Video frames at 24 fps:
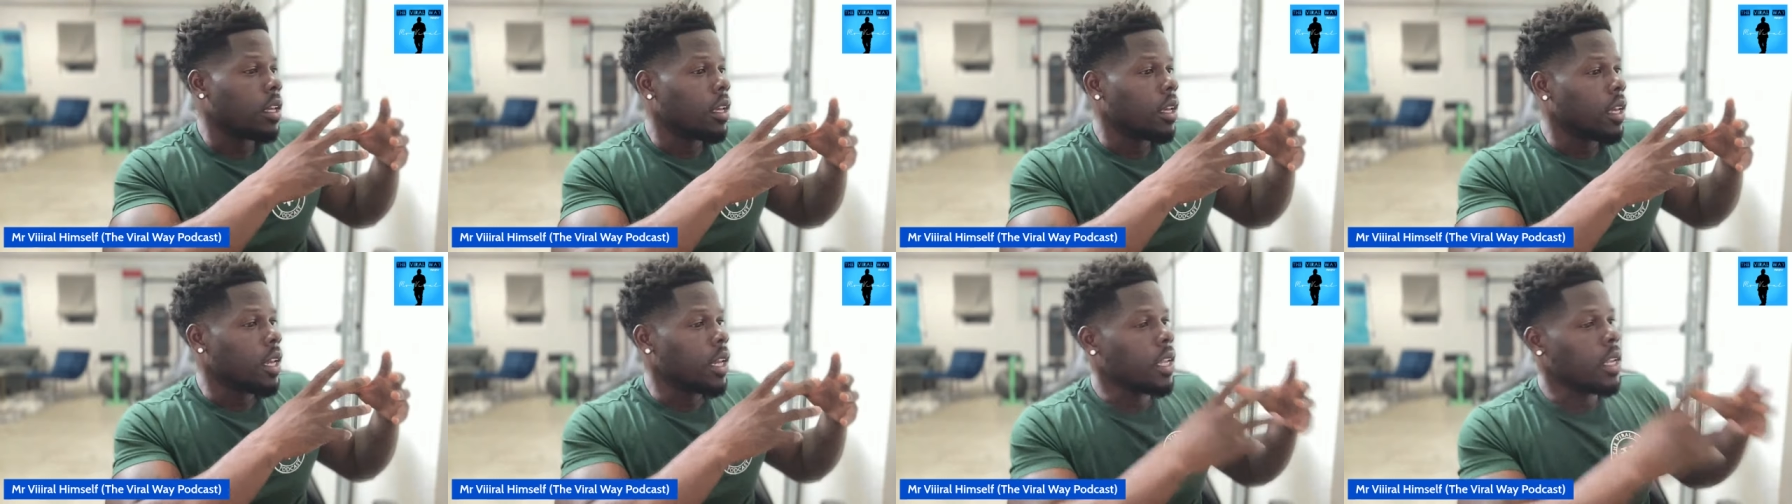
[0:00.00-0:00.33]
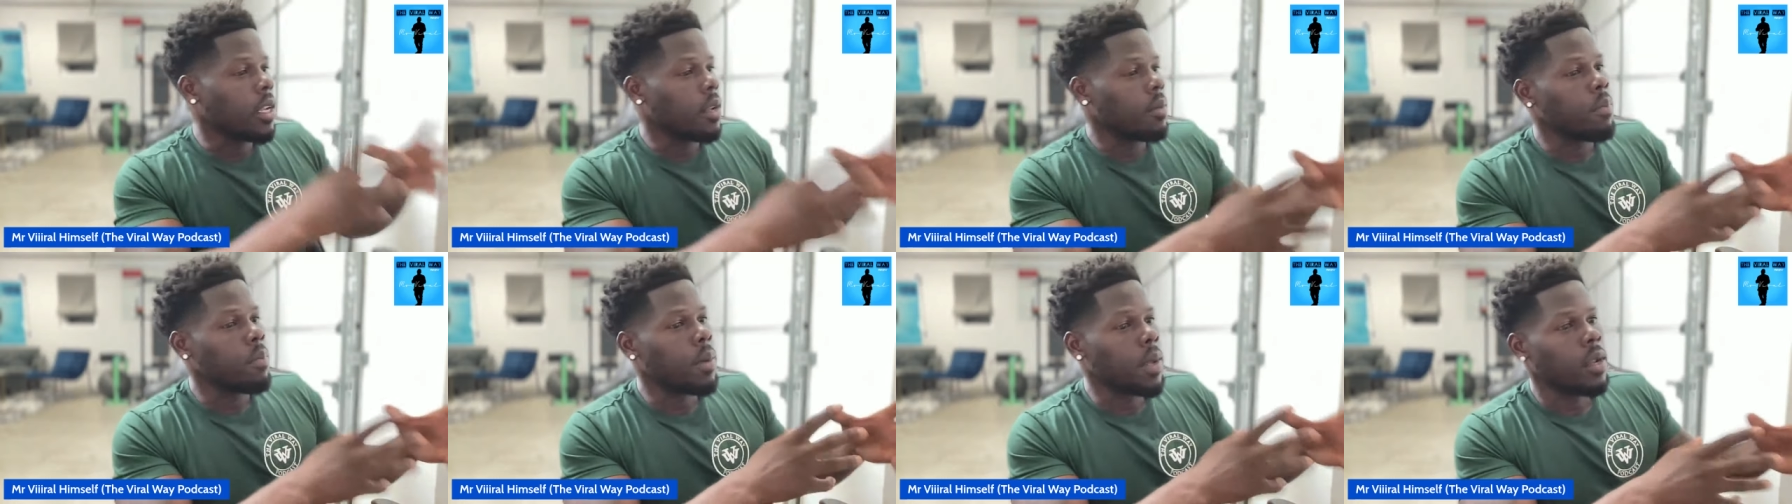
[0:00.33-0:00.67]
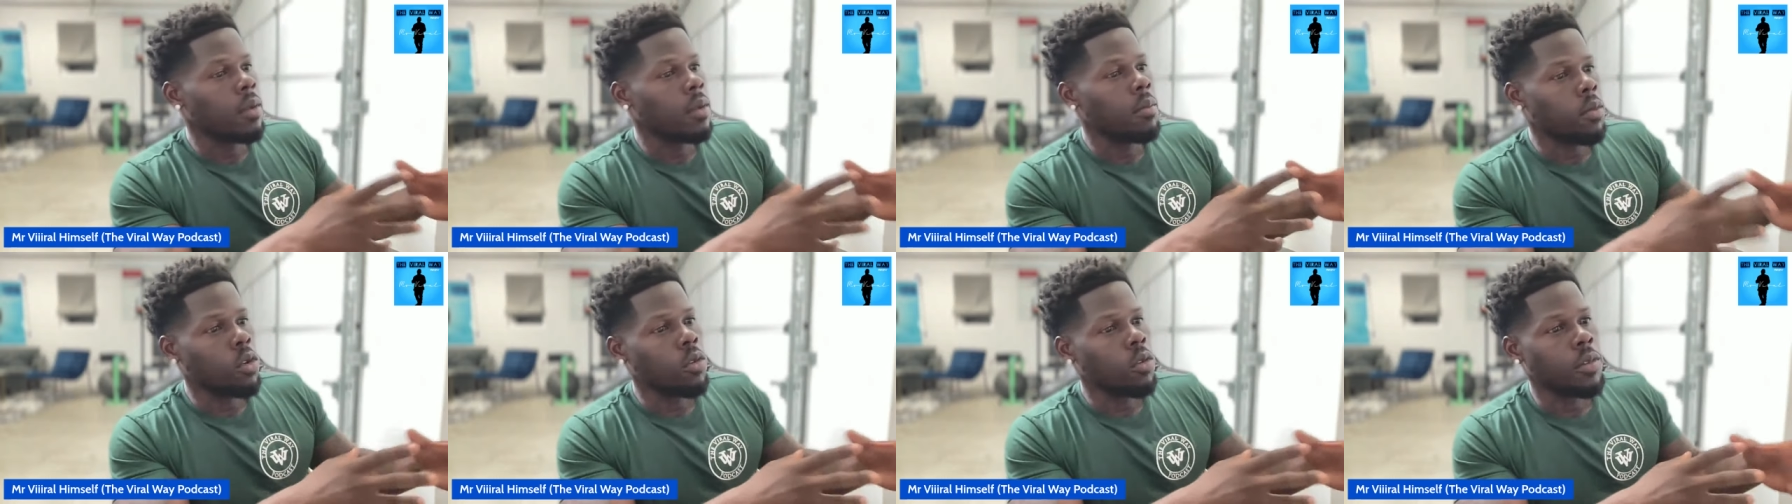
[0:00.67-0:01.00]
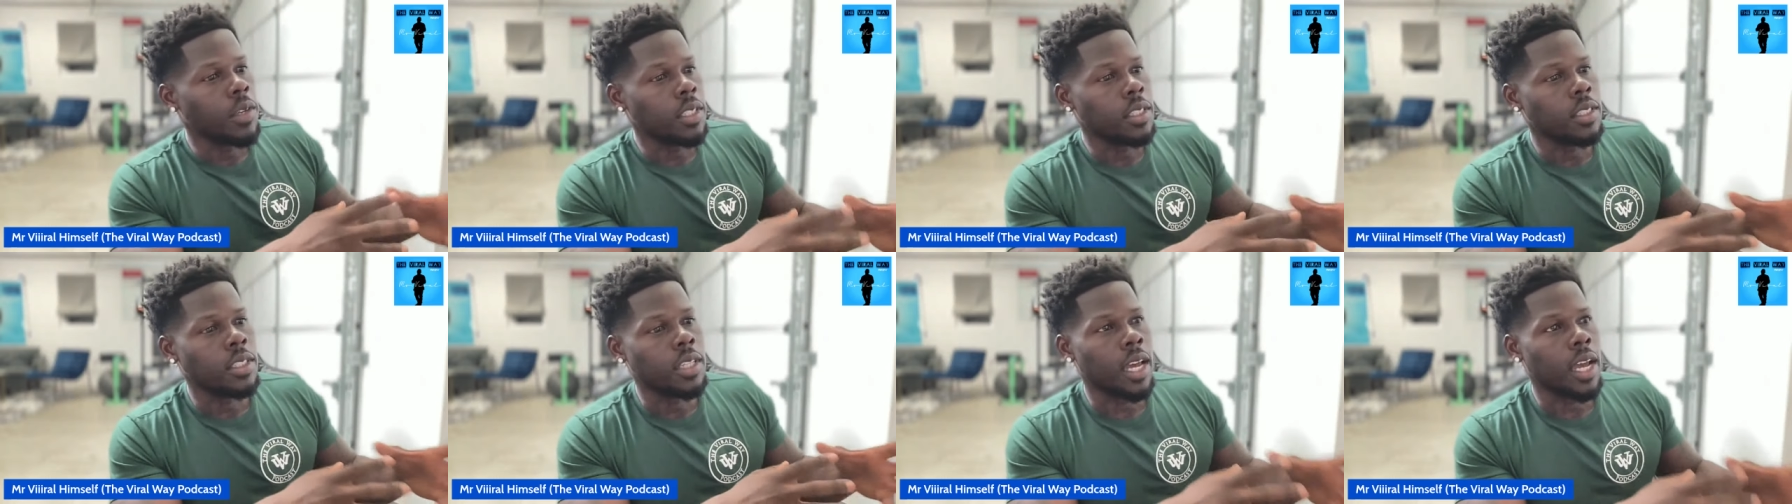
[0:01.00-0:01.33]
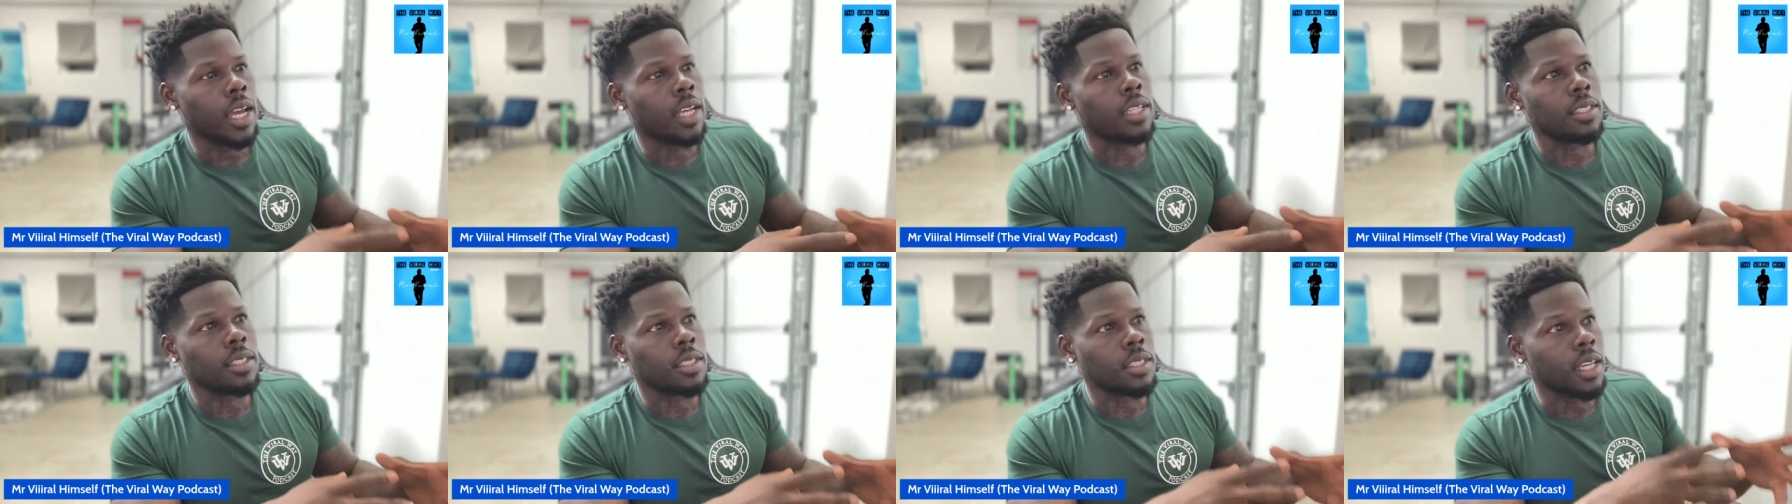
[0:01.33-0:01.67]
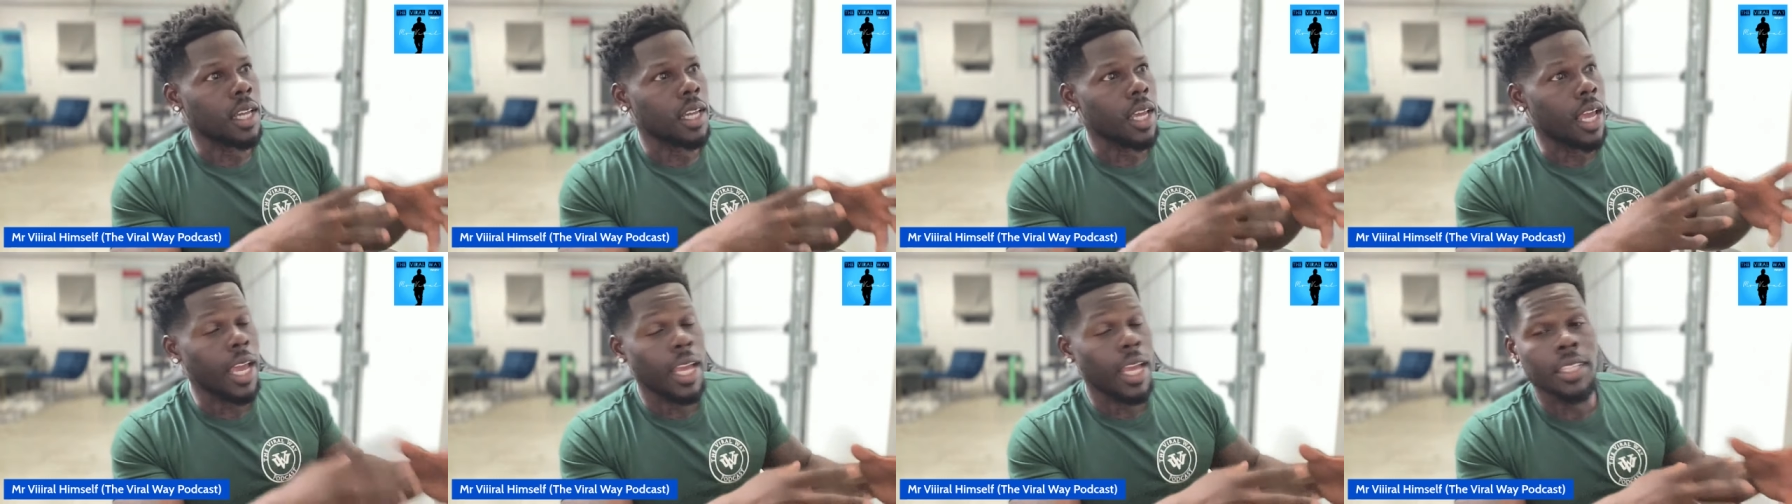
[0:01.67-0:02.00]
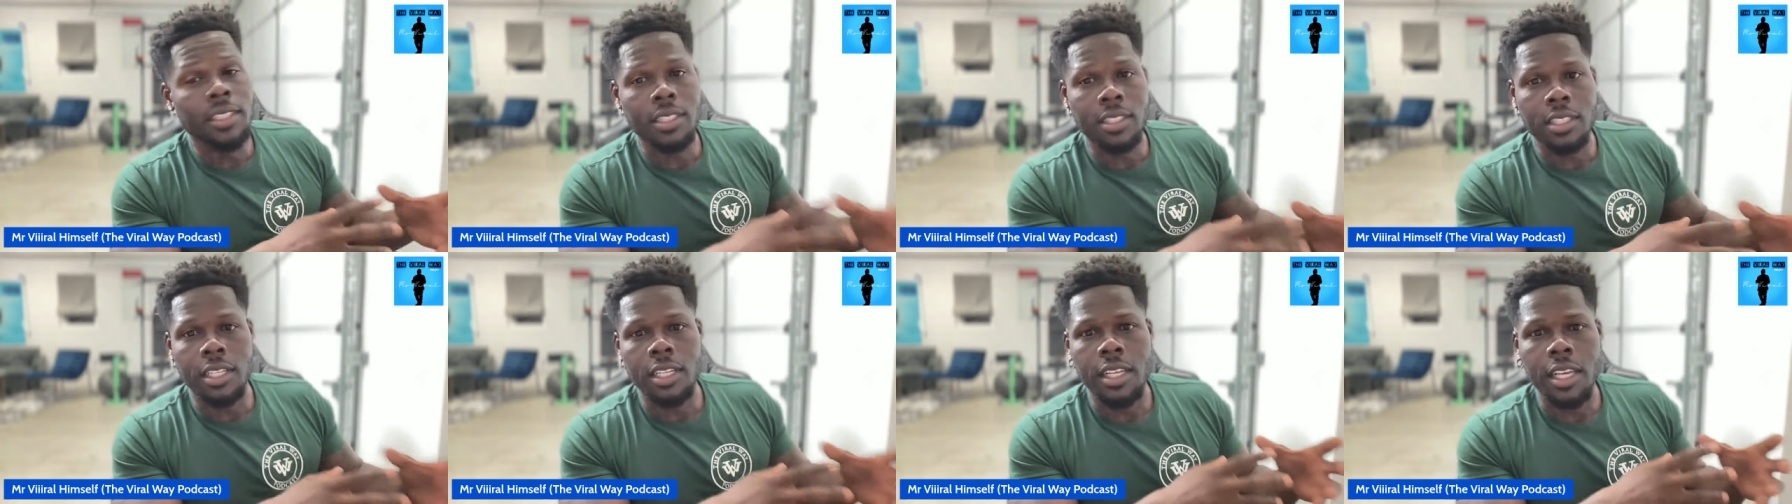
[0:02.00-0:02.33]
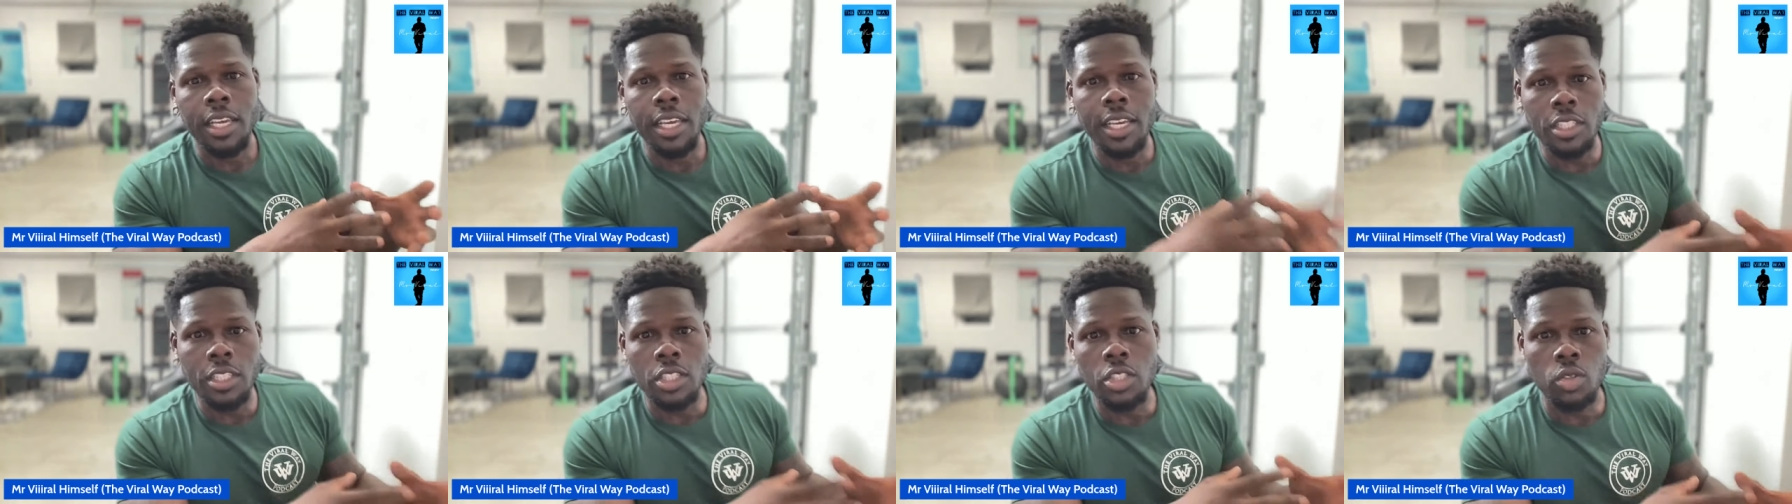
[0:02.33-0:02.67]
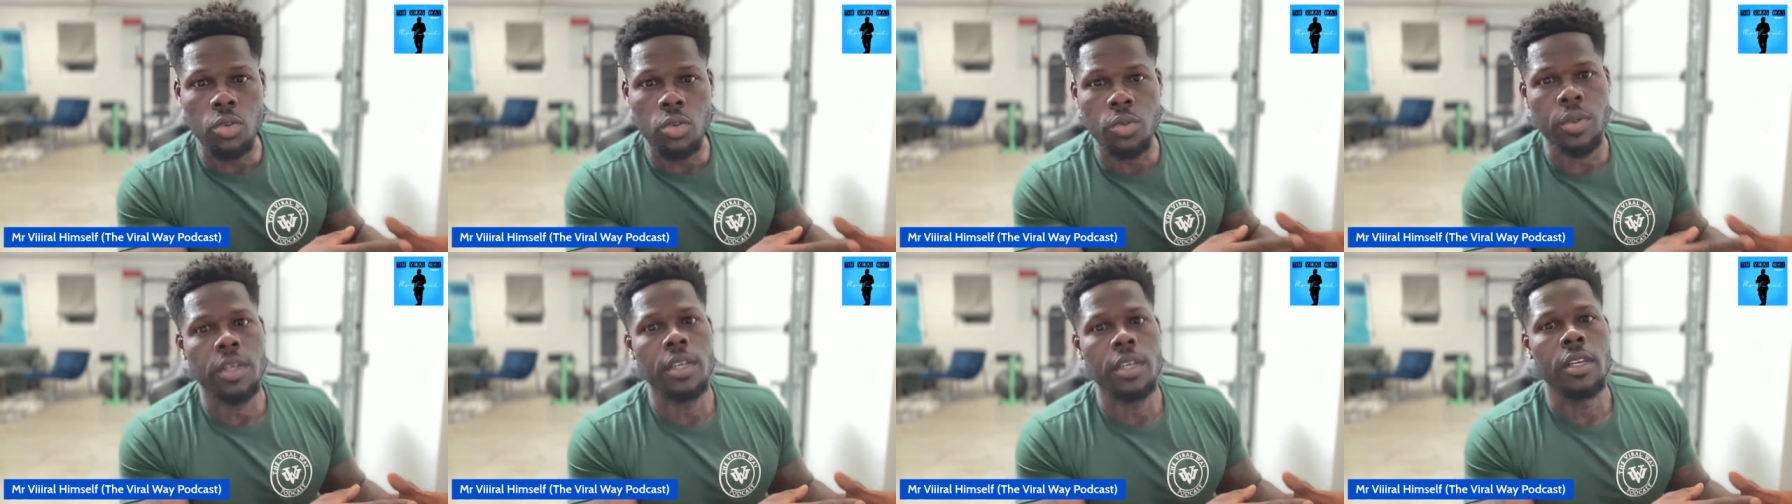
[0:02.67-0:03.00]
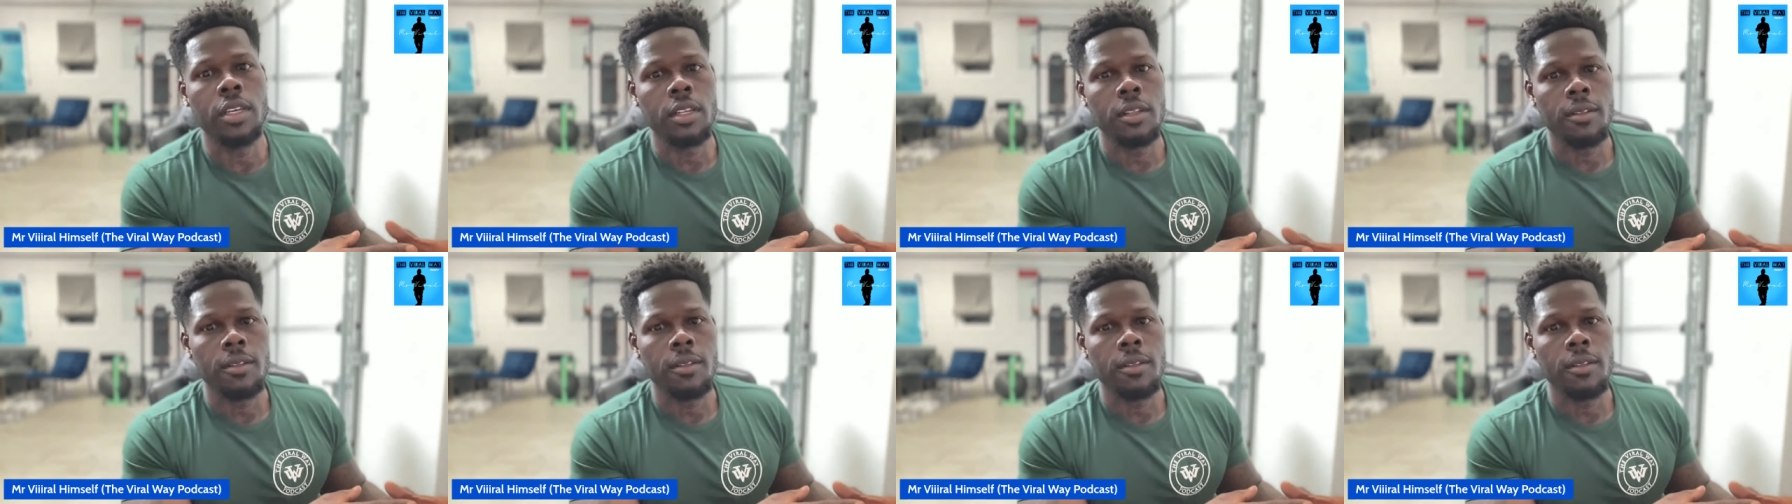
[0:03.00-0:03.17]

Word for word: he done been in movies that's etched in history.